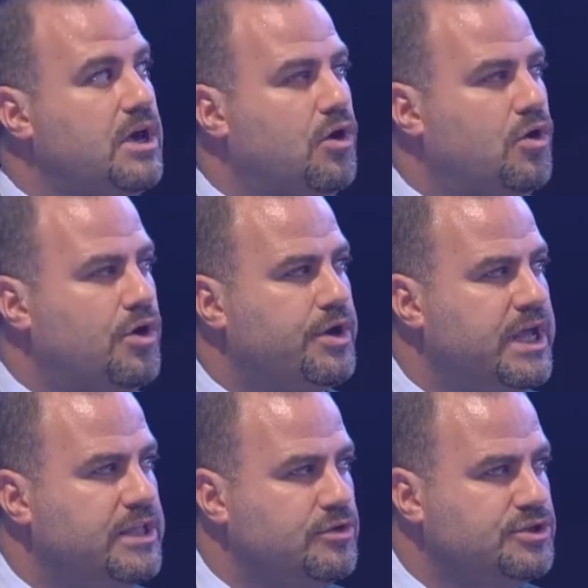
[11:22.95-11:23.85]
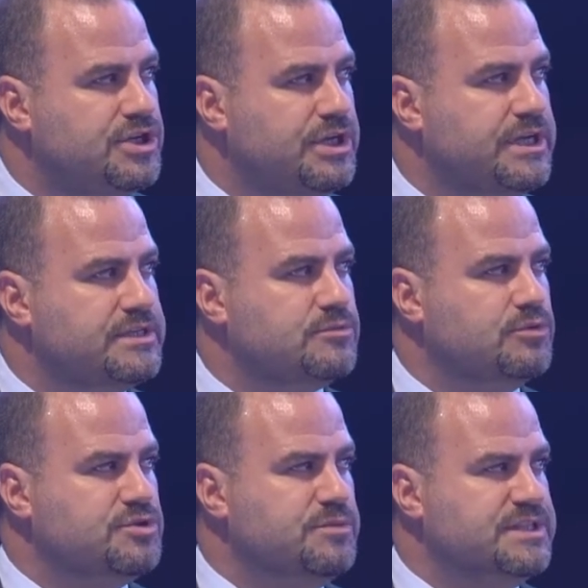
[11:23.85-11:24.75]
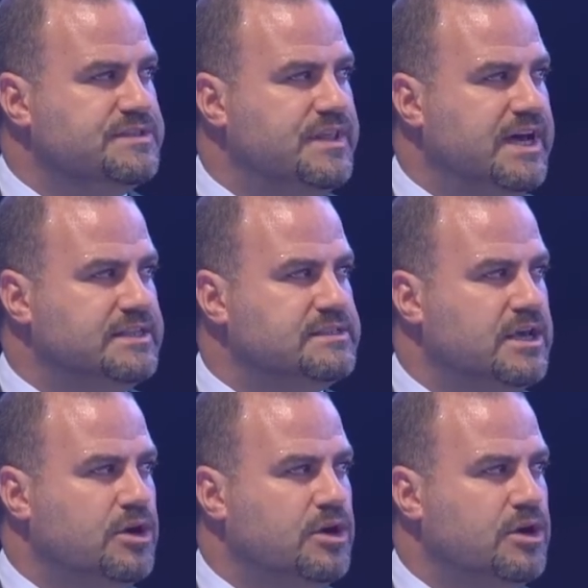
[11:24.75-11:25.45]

or heterogeneous, which means that